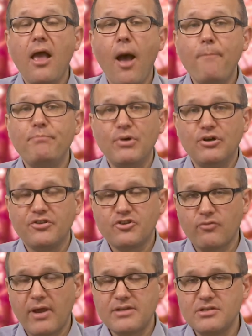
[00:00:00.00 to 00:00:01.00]
are both
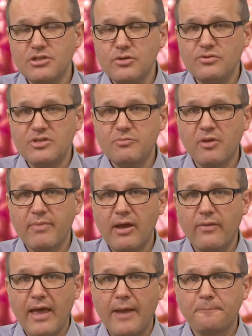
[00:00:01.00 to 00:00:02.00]
trying to do something
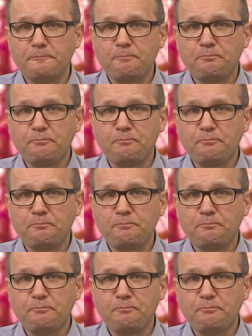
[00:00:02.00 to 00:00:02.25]
about that.